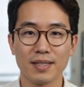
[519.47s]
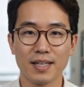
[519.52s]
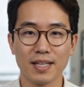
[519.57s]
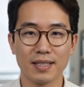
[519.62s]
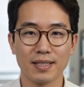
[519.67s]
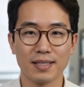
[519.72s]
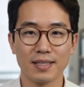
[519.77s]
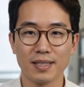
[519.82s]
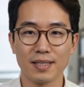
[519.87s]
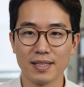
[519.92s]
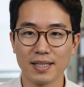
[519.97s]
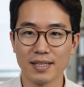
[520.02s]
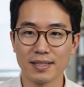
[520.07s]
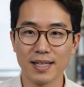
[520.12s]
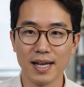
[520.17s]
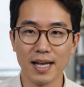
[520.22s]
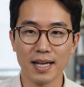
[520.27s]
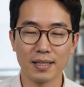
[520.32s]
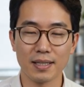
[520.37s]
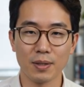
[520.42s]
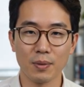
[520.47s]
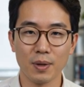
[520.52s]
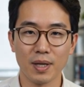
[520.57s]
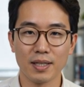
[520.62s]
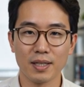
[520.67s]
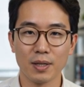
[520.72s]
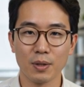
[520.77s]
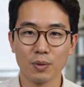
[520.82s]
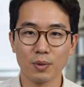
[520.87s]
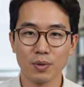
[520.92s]
this is exactly
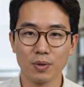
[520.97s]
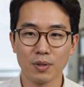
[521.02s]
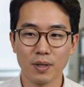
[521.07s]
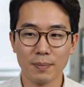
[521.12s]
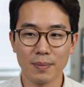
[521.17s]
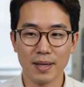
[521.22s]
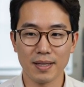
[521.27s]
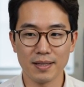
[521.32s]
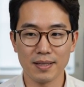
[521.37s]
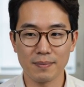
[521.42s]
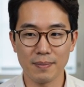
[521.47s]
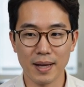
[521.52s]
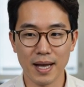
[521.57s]
why the Aurora Method